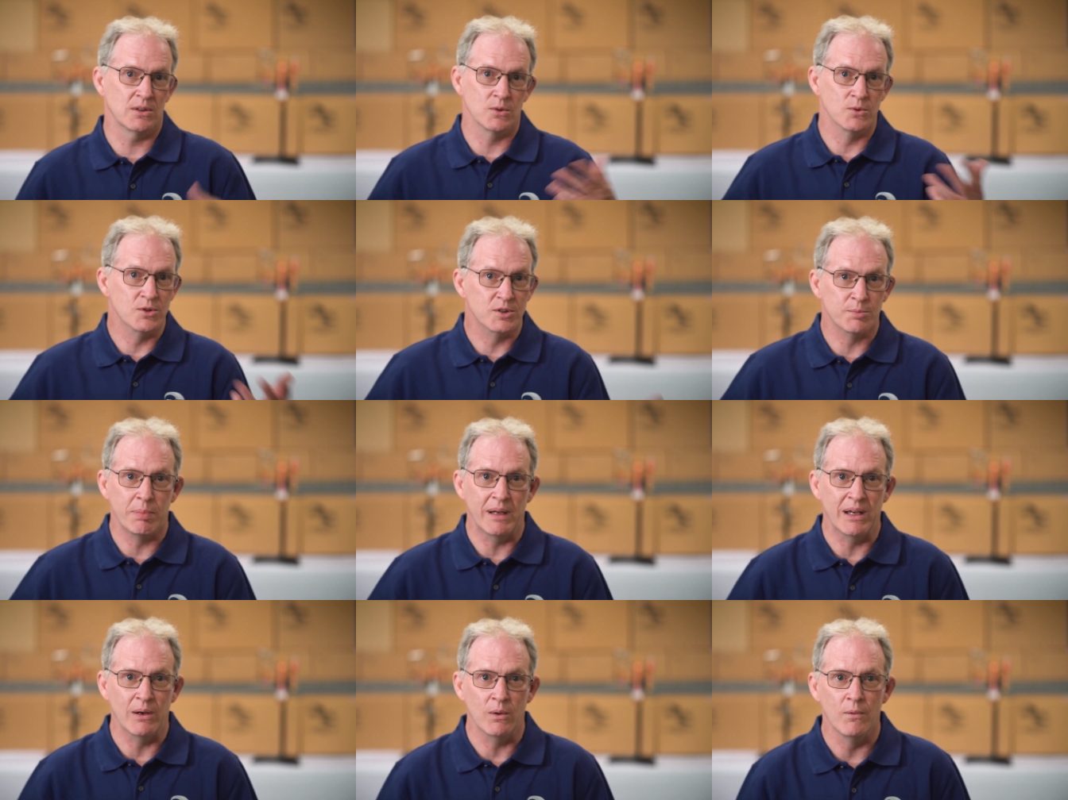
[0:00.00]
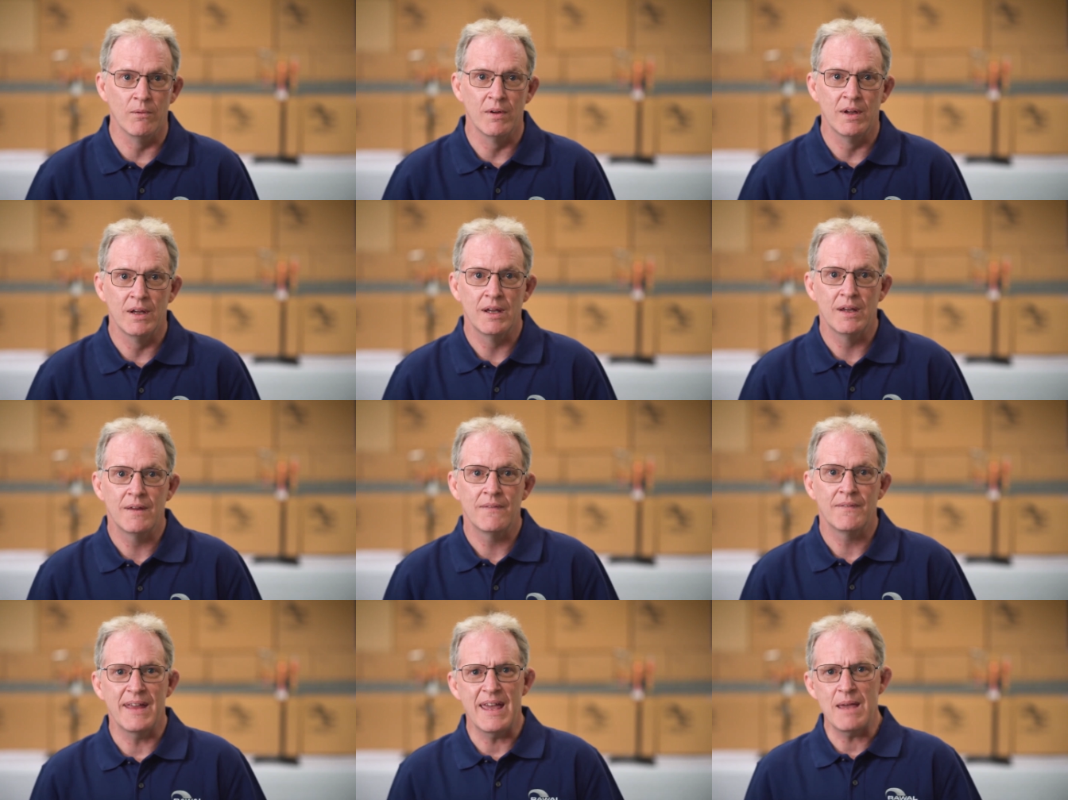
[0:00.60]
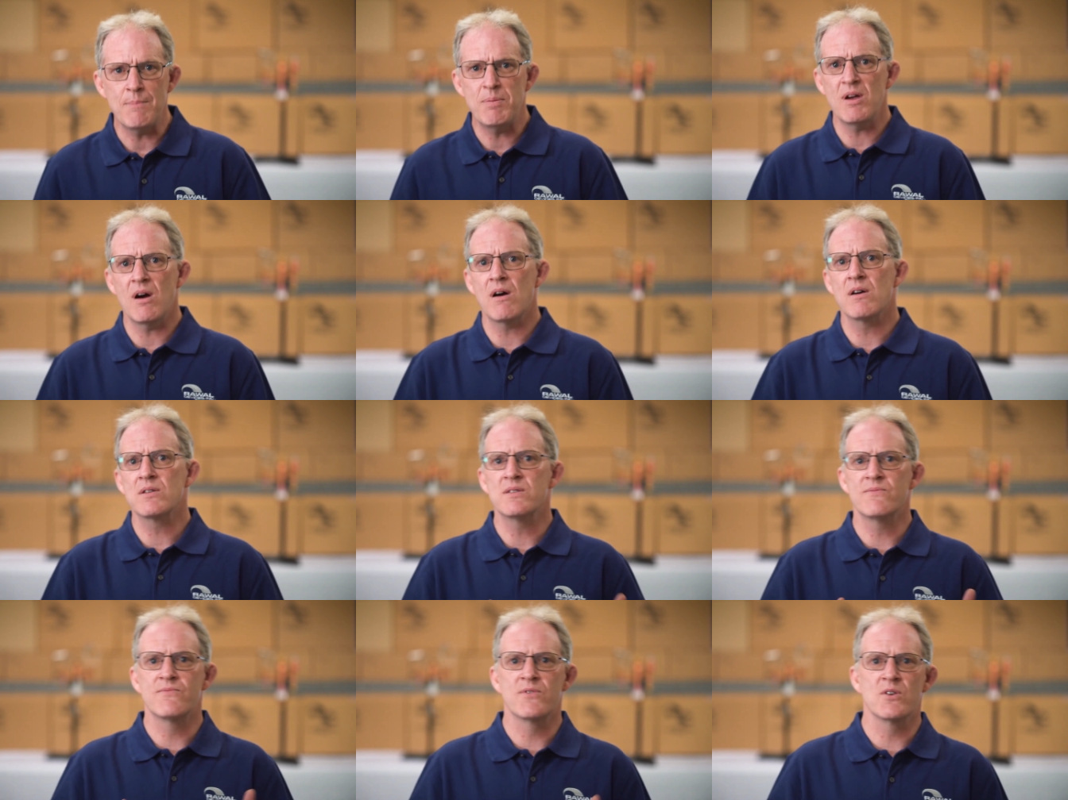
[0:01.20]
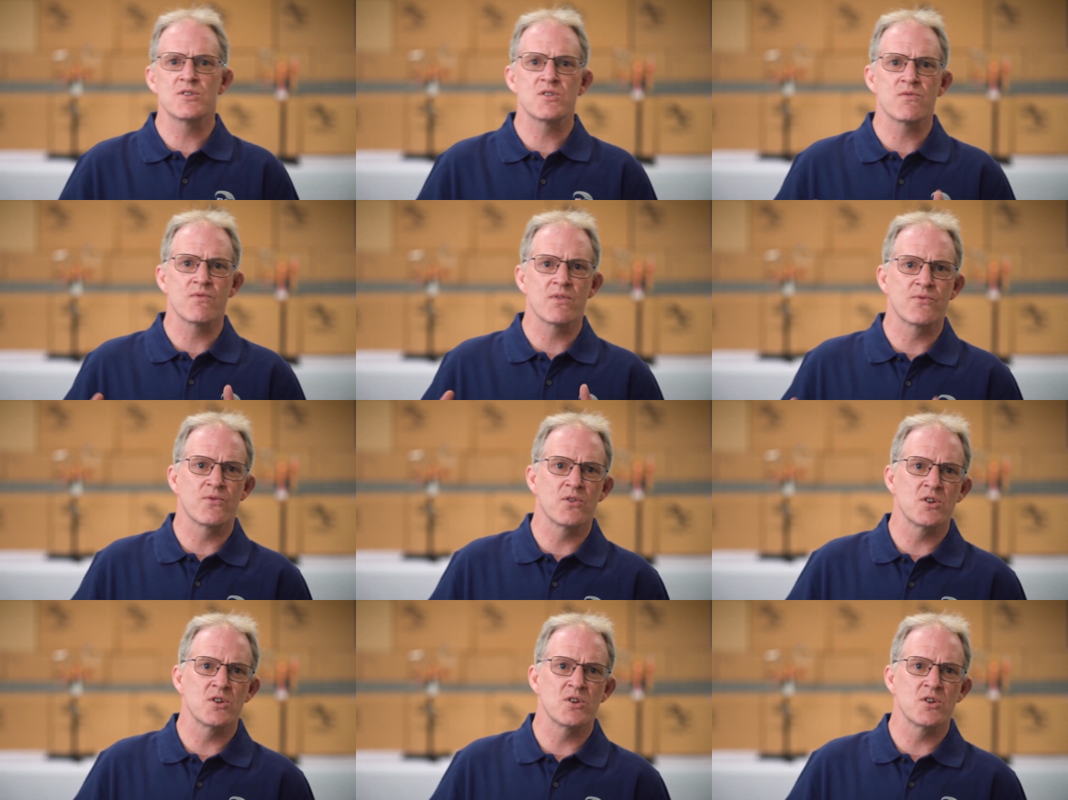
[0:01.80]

or loose belt, the APR diverts